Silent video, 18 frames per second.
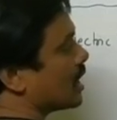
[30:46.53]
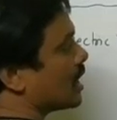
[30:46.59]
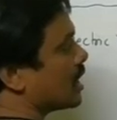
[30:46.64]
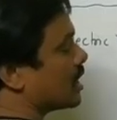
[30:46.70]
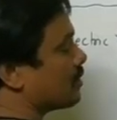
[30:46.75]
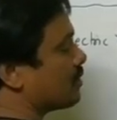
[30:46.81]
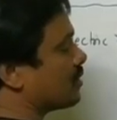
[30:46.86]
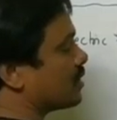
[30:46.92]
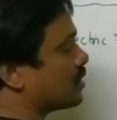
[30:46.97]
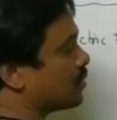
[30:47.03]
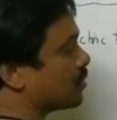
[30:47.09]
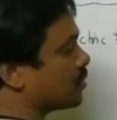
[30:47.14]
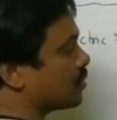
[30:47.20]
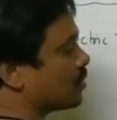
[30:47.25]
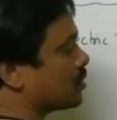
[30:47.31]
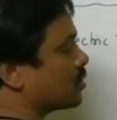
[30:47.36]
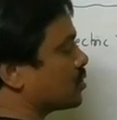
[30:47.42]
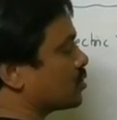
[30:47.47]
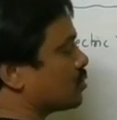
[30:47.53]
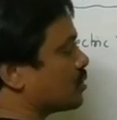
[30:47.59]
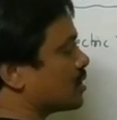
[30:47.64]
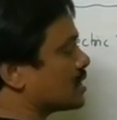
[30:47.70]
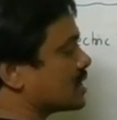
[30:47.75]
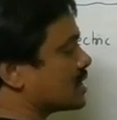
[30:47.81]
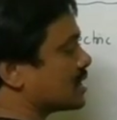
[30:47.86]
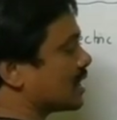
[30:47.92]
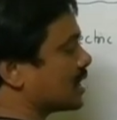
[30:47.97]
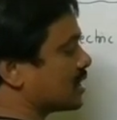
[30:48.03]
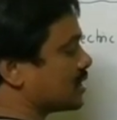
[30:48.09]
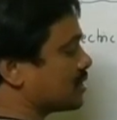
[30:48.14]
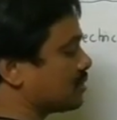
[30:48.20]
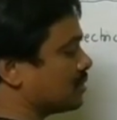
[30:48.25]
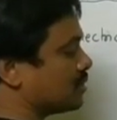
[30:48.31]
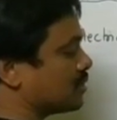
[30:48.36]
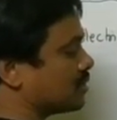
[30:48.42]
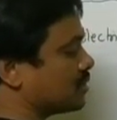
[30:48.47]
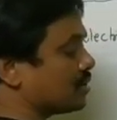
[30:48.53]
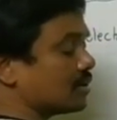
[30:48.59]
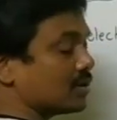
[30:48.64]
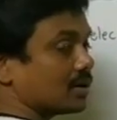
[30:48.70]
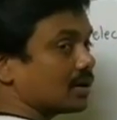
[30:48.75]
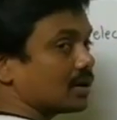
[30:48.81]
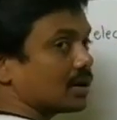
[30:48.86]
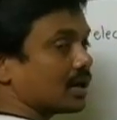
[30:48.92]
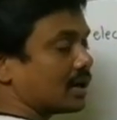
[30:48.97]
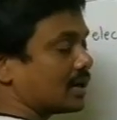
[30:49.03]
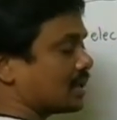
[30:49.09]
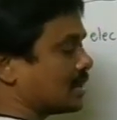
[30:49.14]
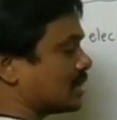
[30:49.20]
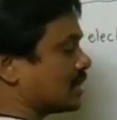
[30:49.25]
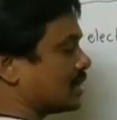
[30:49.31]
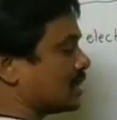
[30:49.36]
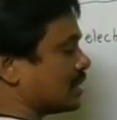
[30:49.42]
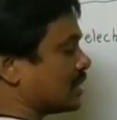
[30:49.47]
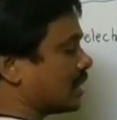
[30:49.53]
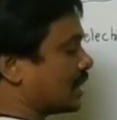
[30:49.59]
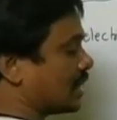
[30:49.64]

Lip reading: electric field due to towards negative, right?